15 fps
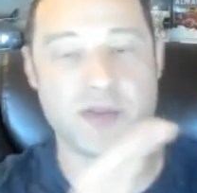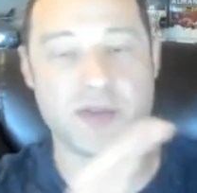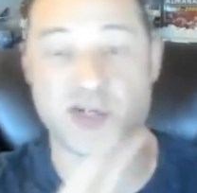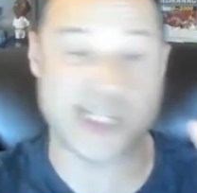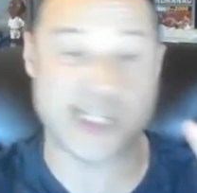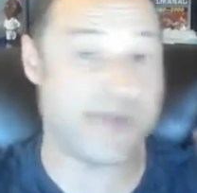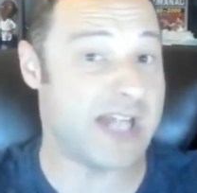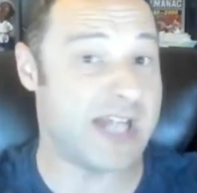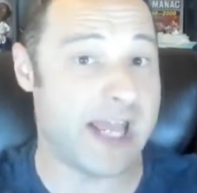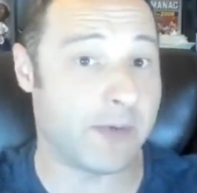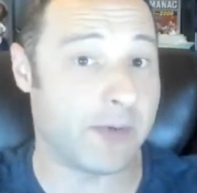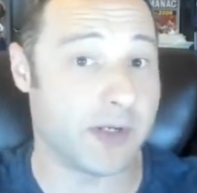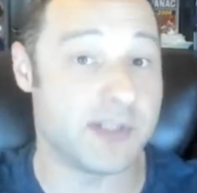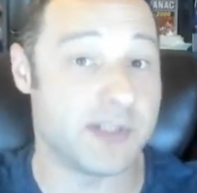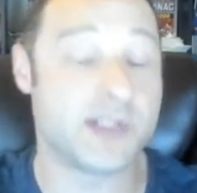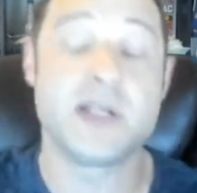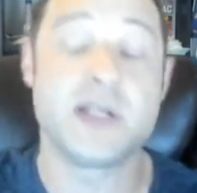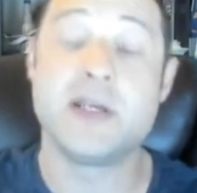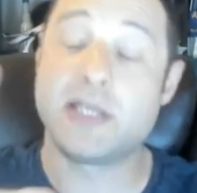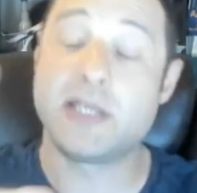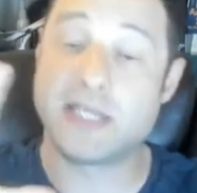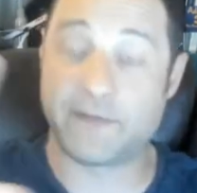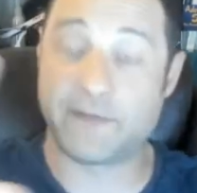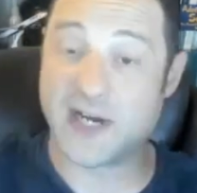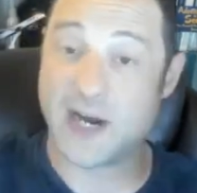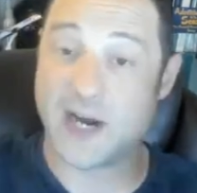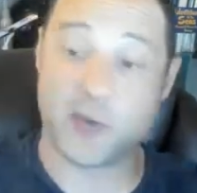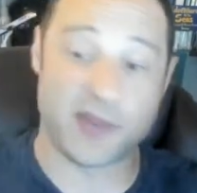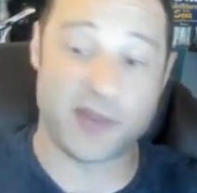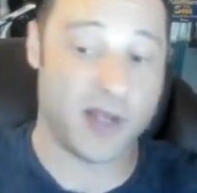There's 7 neighborhoods. You got to
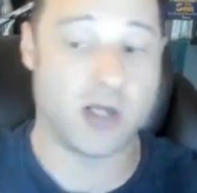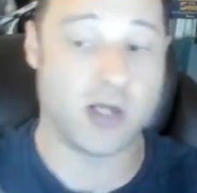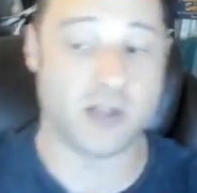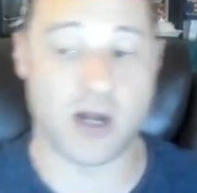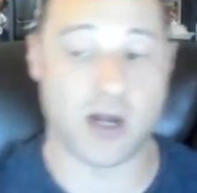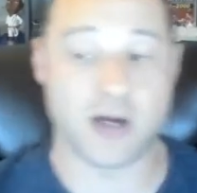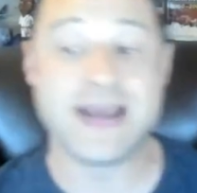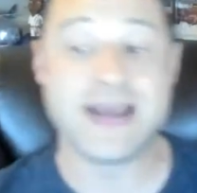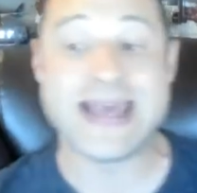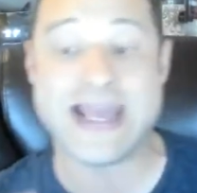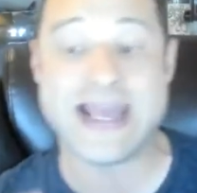figure out where they all are,